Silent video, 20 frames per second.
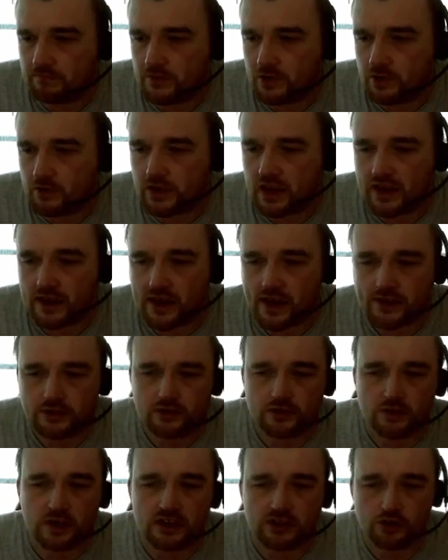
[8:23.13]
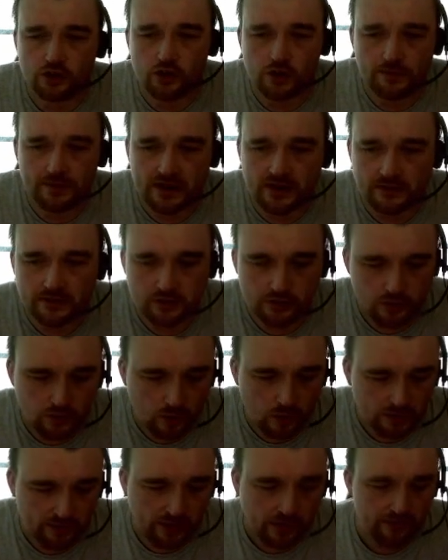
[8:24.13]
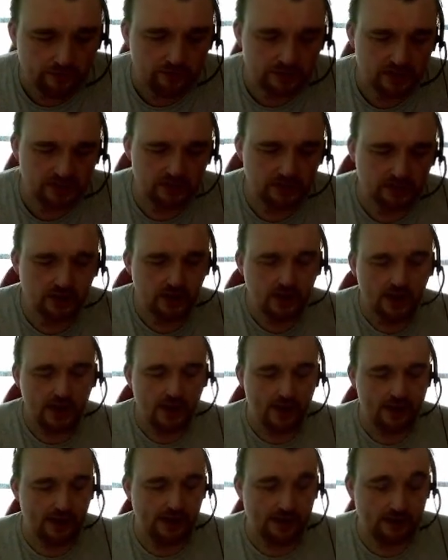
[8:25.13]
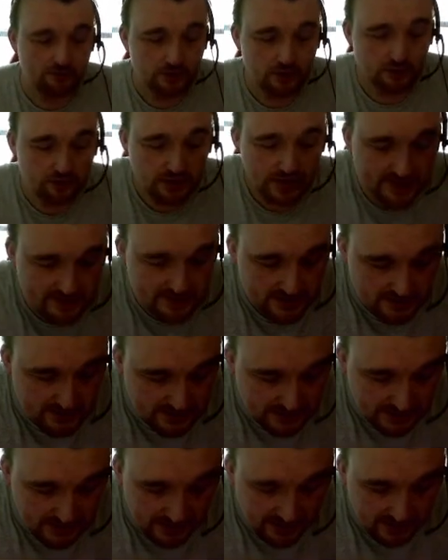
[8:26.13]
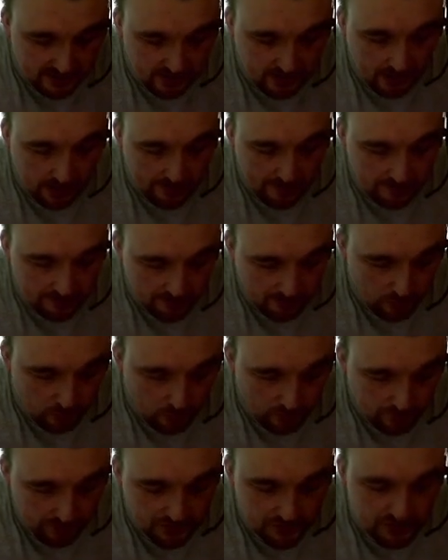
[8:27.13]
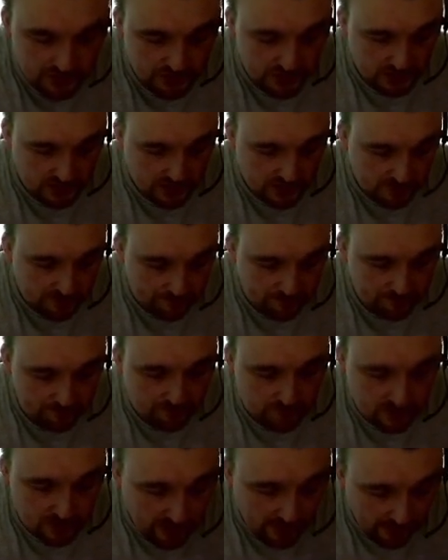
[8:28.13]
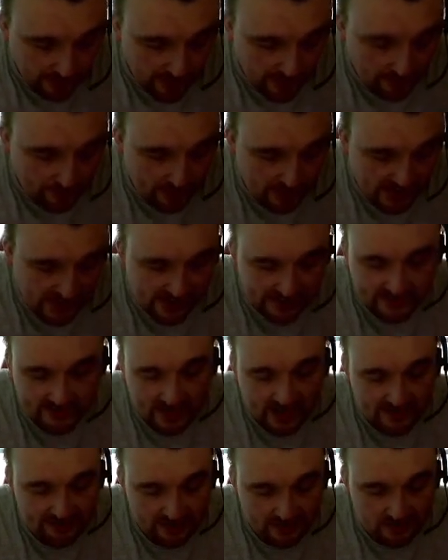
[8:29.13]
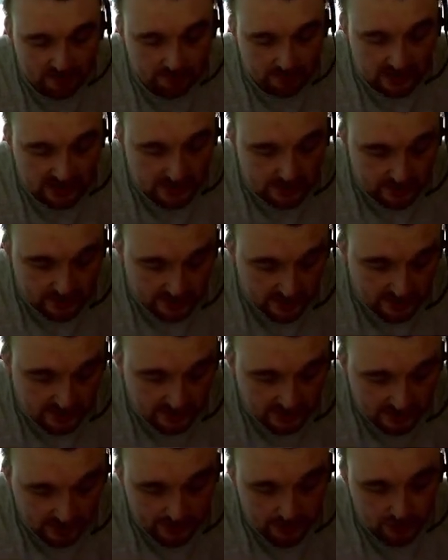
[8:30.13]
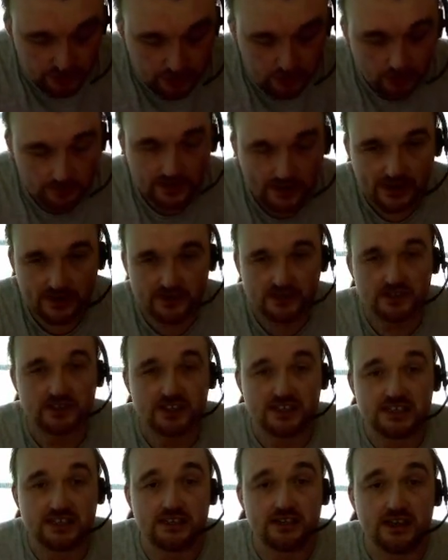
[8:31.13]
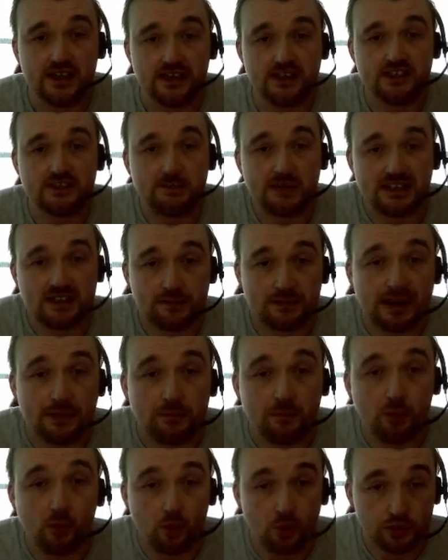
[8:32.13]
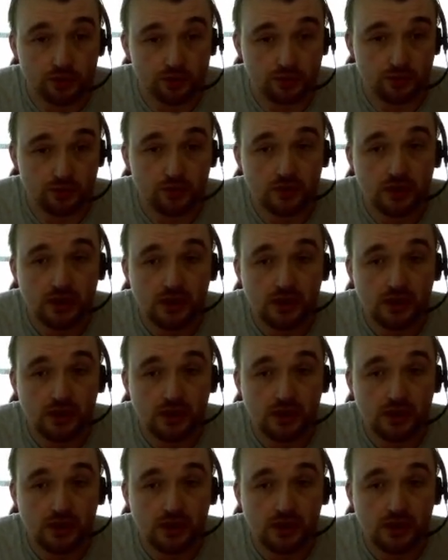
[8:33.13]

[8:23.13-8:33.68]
Okay, guys, so I stopped there to do a wee bit of reading. So this is the Great Glyph of the Sidhe, and I think basically the intention of it is it's meant to be a portal.